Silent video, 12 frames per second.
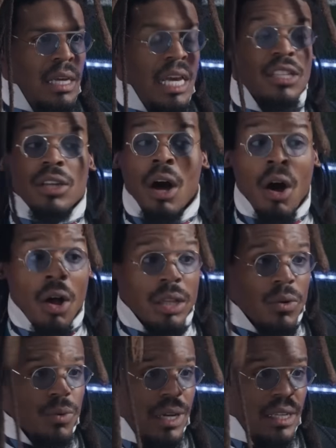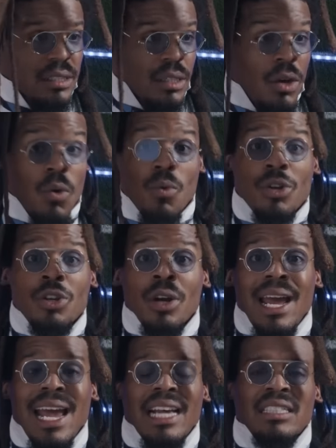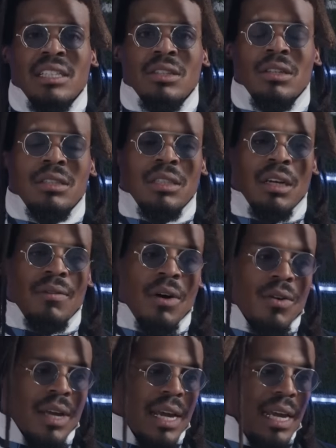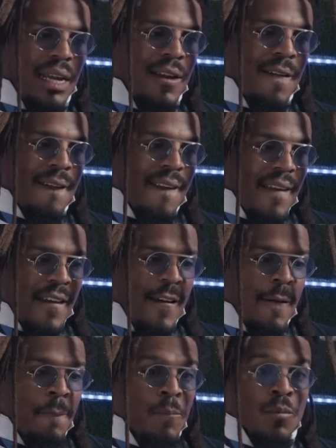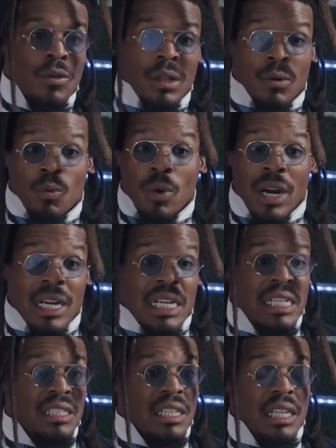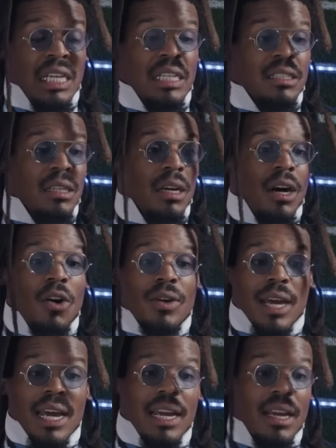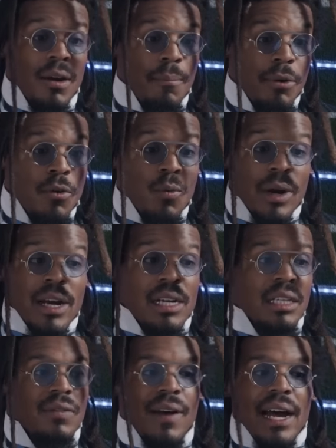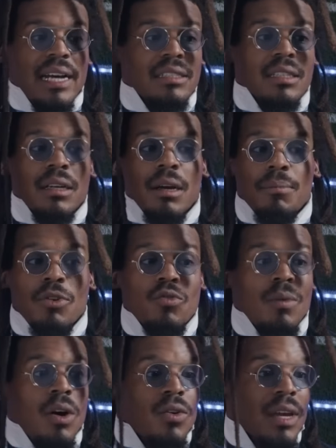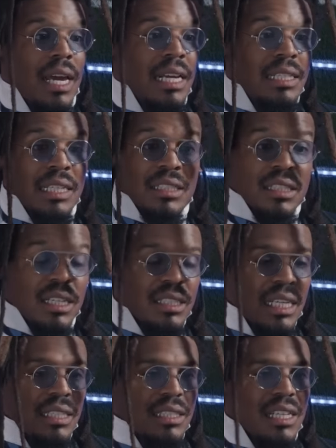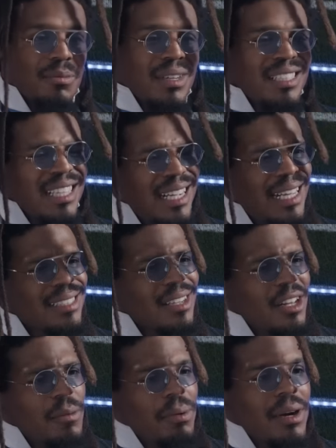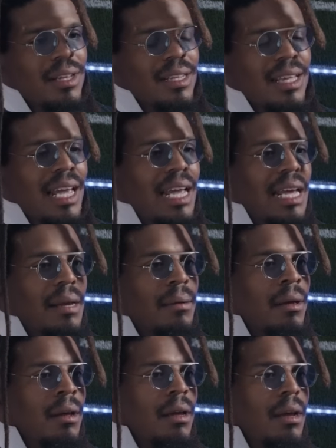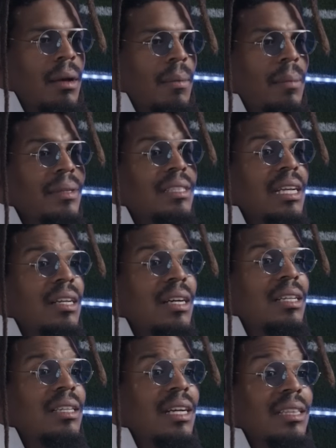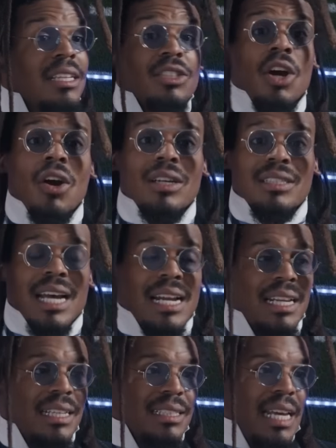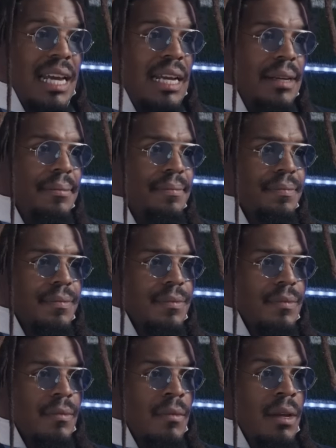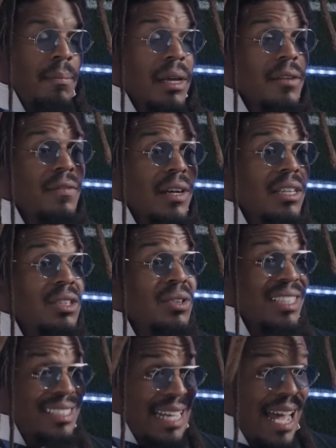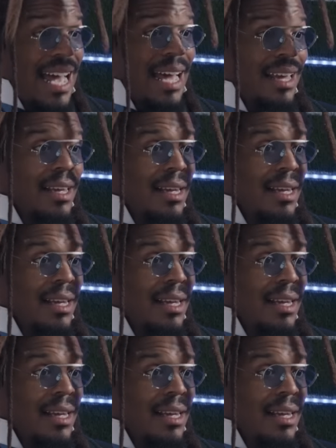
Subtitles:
It's all a risk. When you're asking yourself, okay, yeah, wearing these cleats, okay, boom, wearing this visor, boom, okay, this touchdown celebration, yeah, that's all a part of the game. But I'm going to tell you another, the dark side of this game. Motherfucker, you could die.